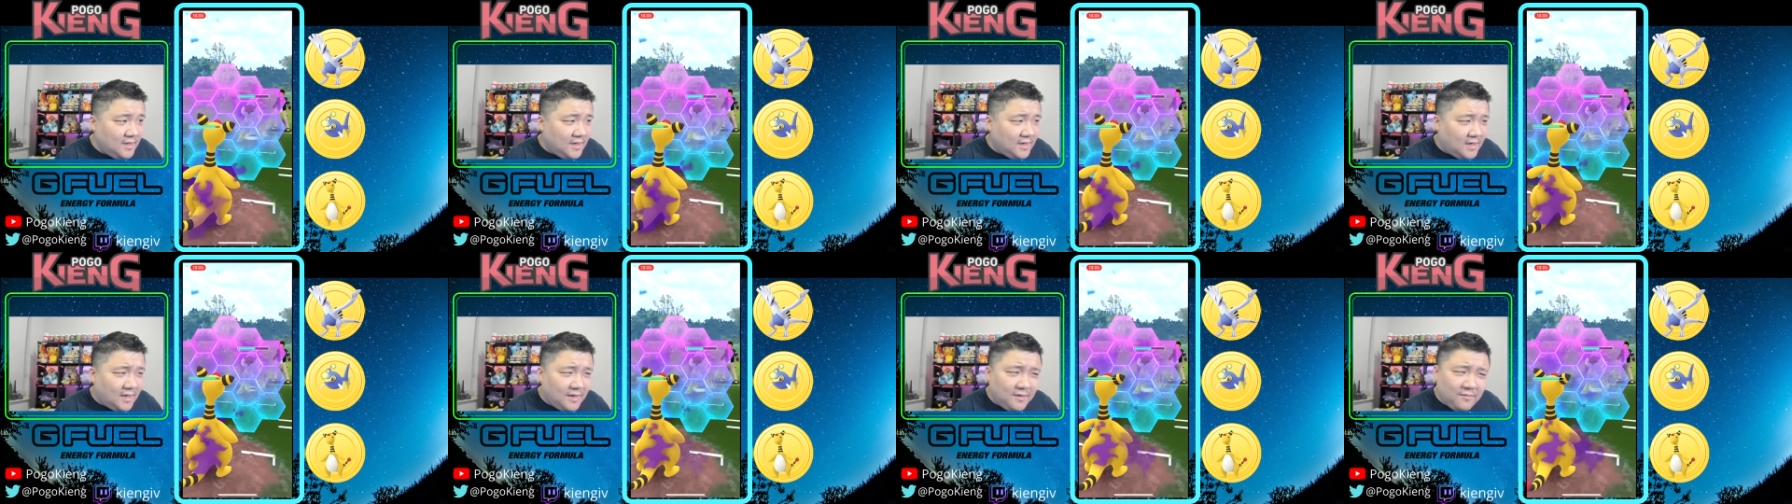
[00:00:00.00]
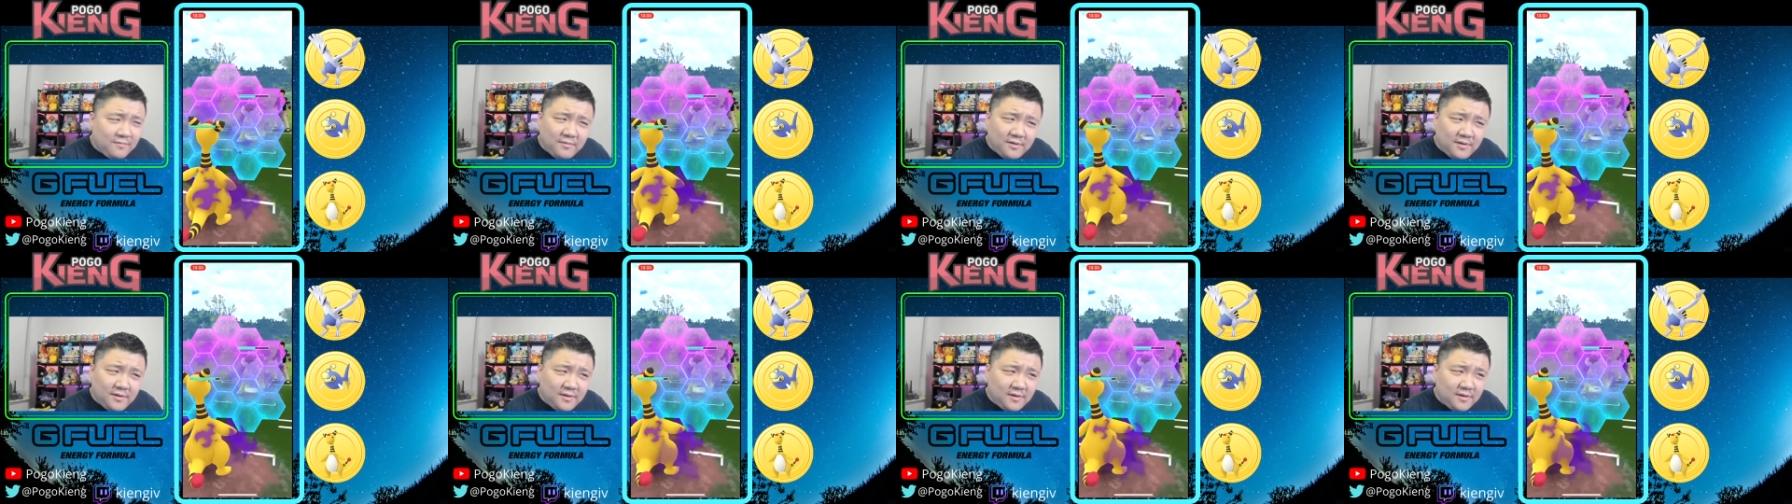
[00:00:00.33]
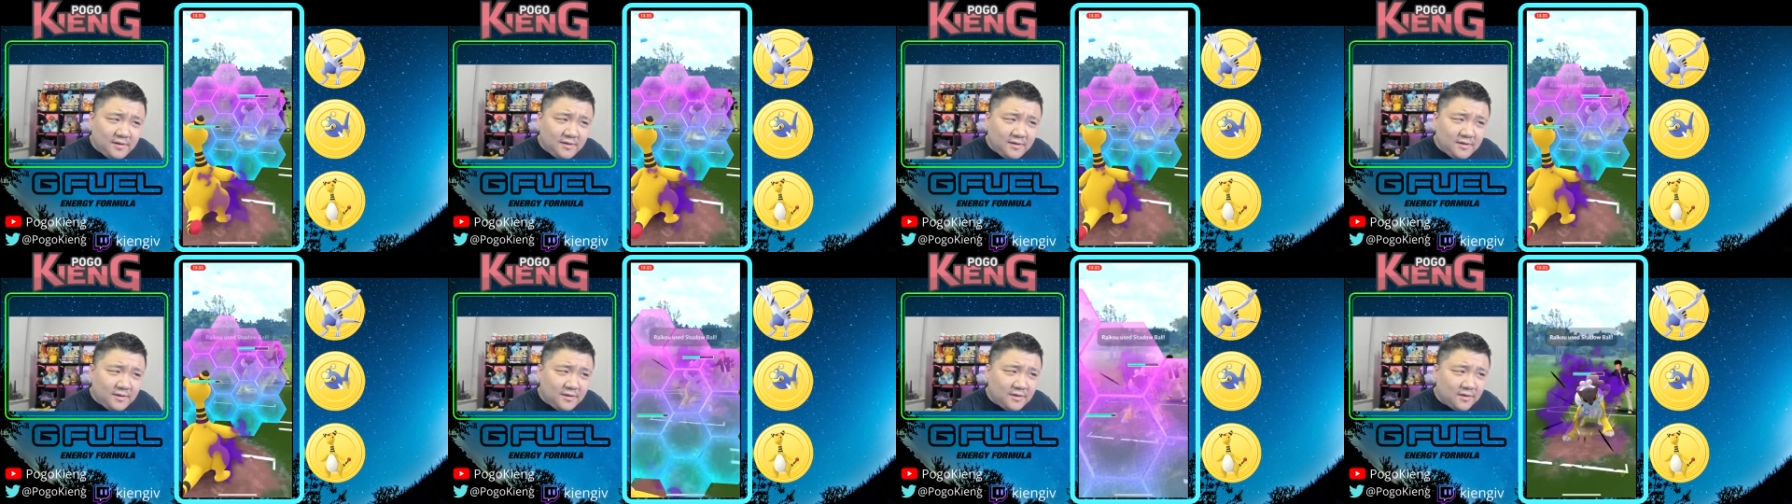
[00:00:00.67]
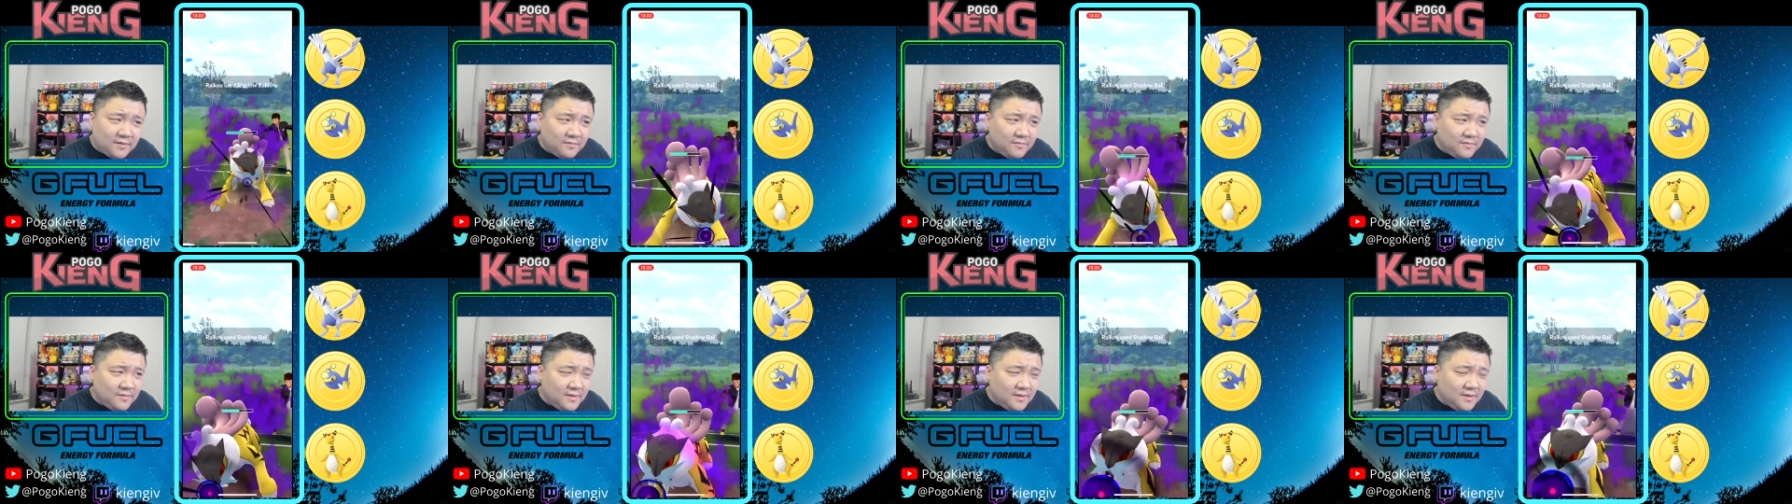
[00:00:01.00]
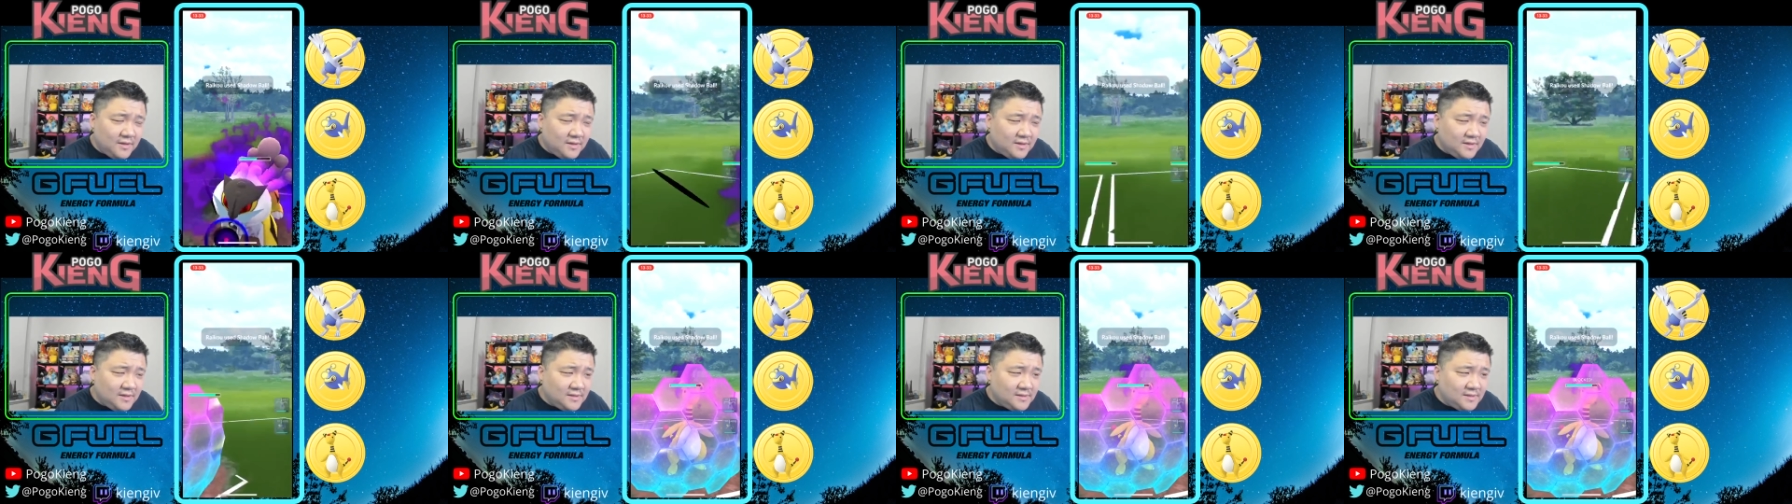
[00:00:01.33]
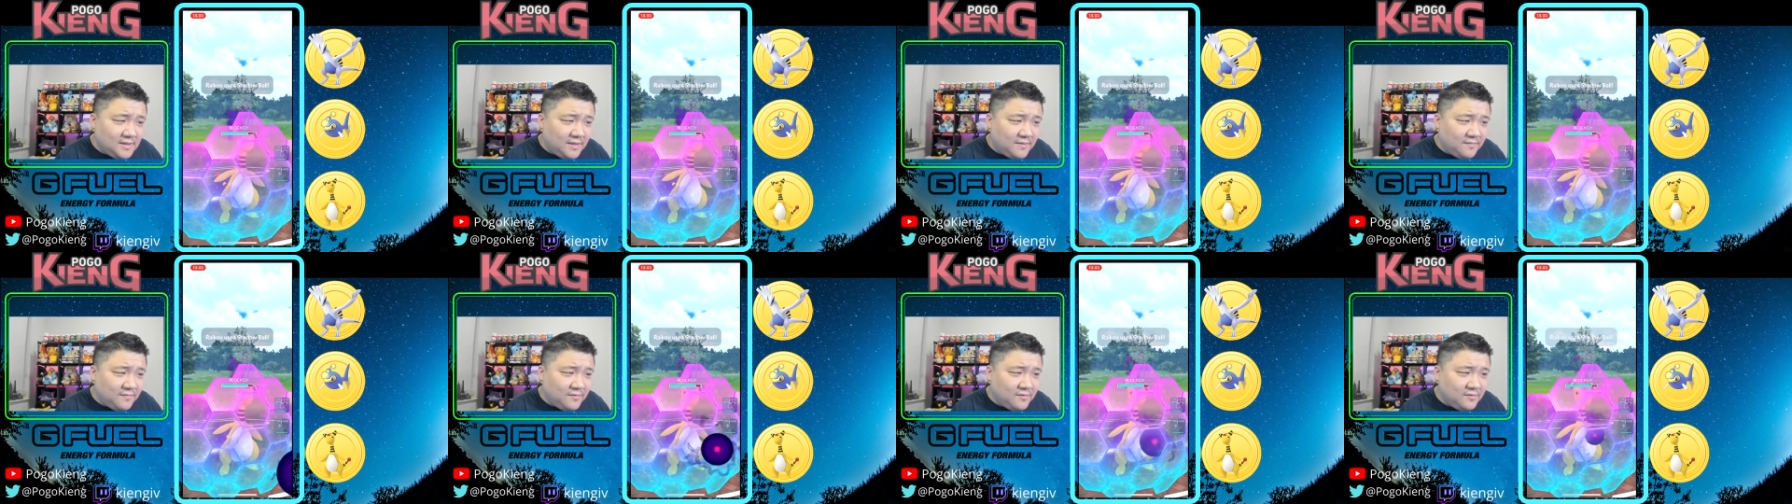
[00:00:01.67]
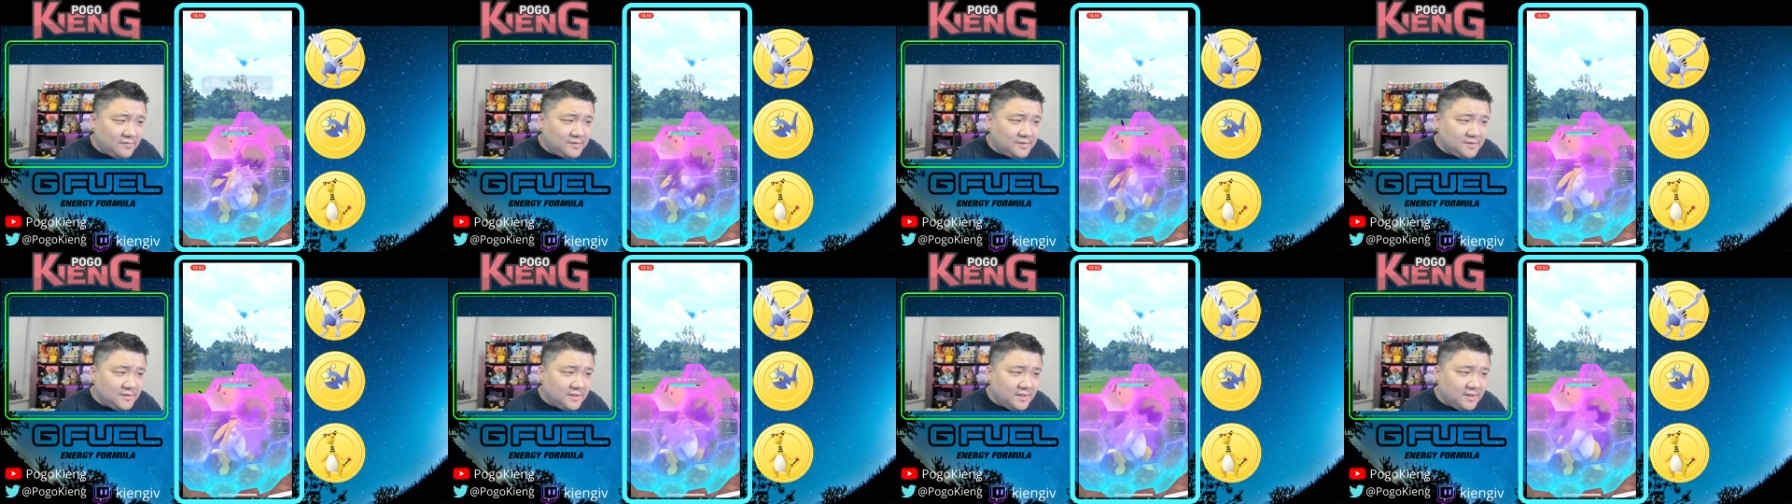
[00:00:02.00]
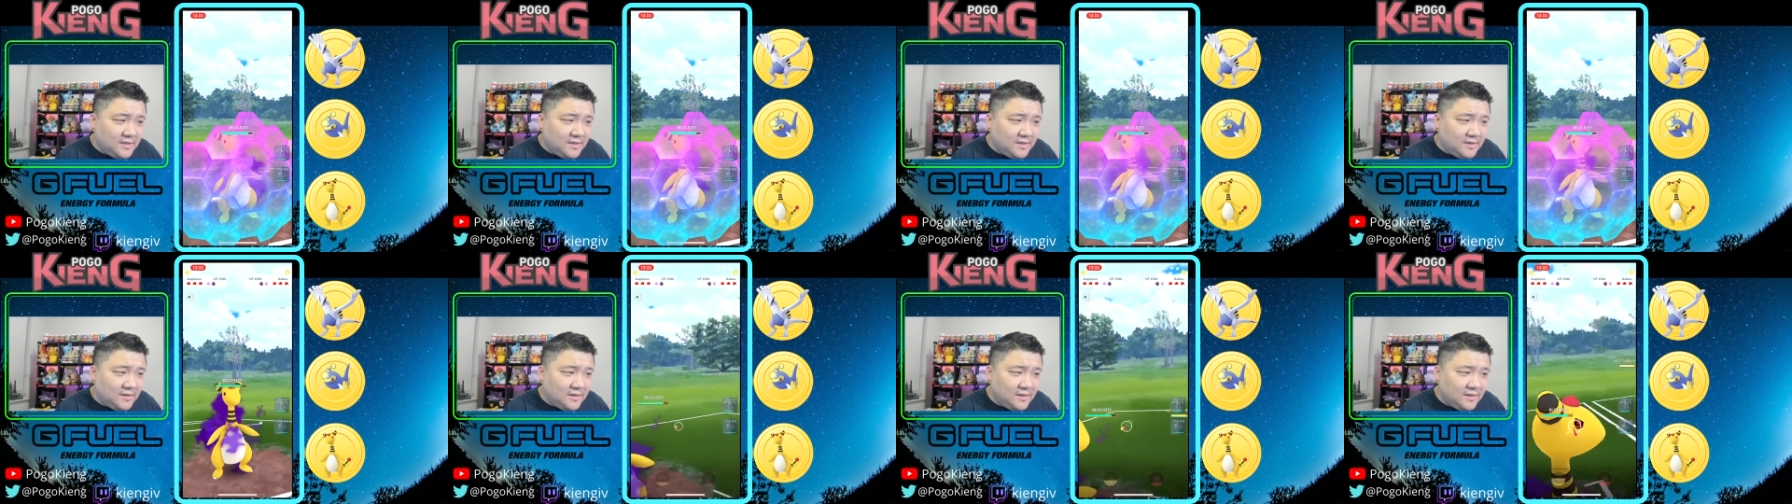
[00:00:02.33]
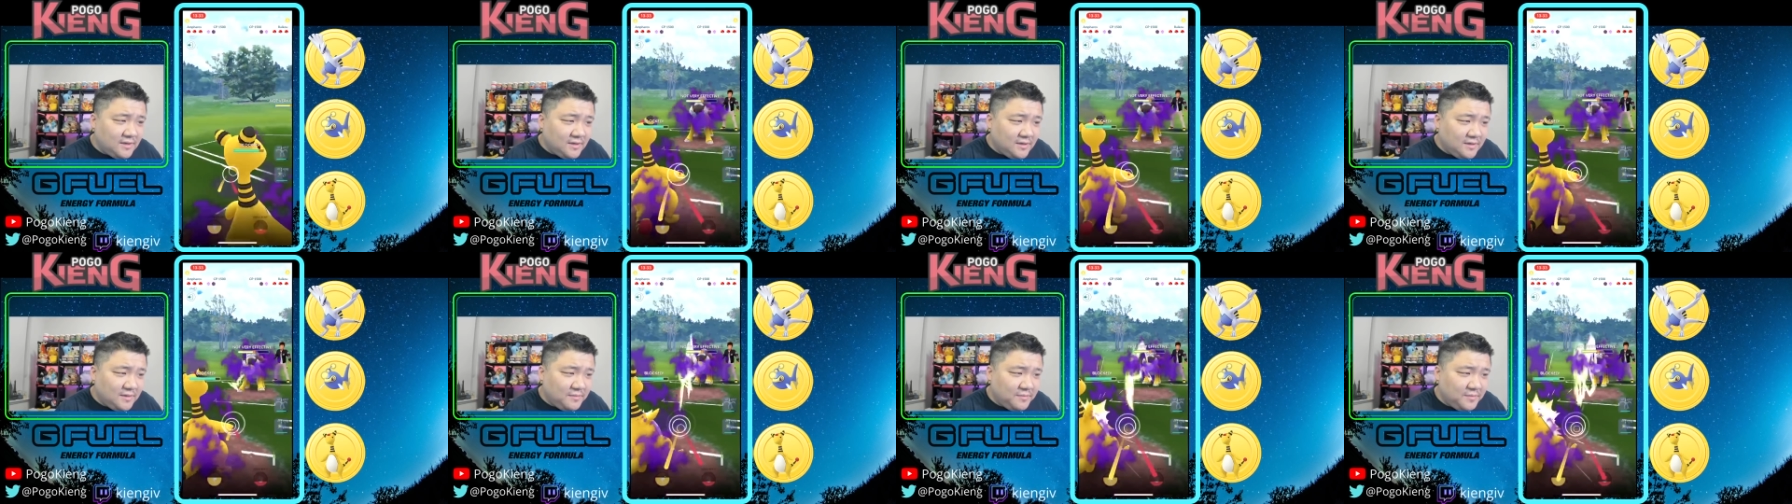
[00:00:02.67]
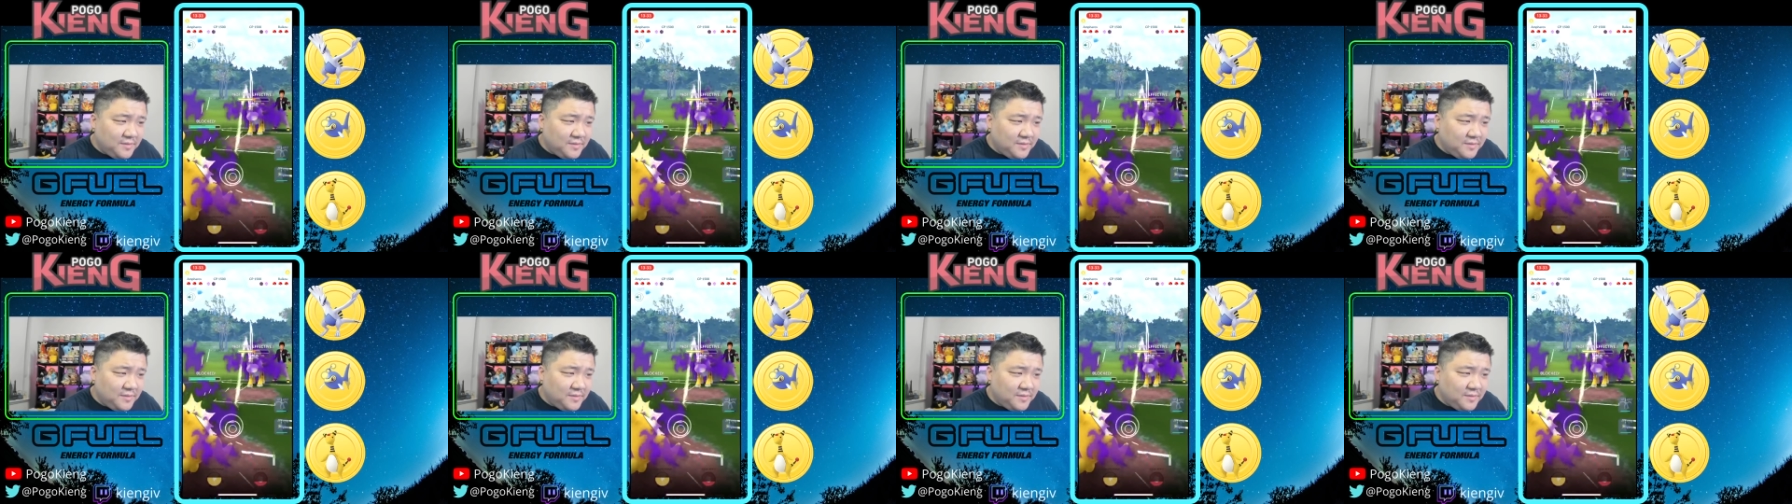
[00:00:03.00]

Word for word: I really don't think this Ampharos can uh,